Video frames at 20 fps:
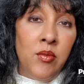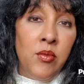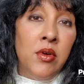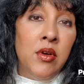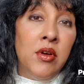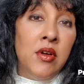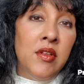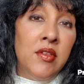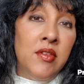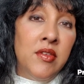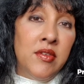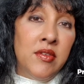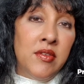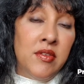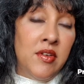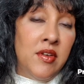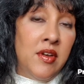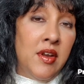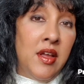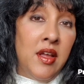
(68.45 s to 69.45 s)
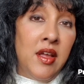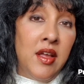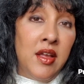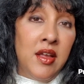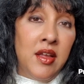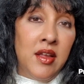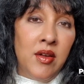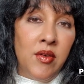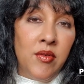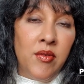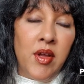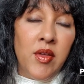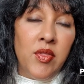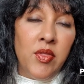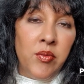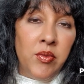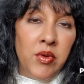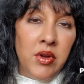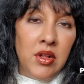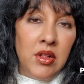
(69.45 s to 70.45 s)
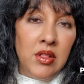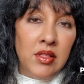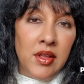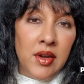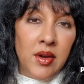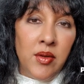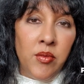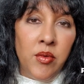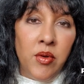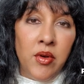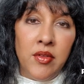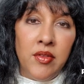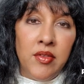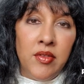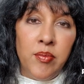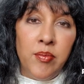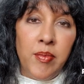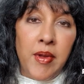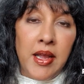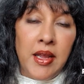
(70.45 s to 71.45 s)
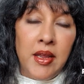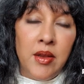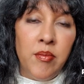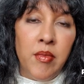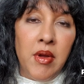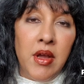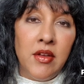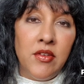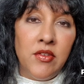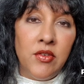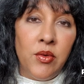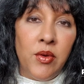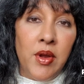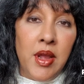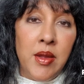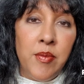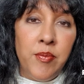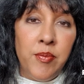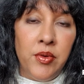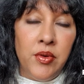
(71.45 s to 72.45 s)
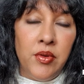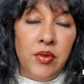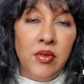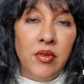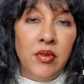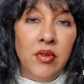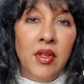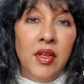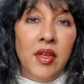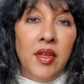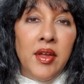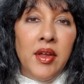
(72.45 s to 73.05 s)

worse today around the world than it was back in March or April.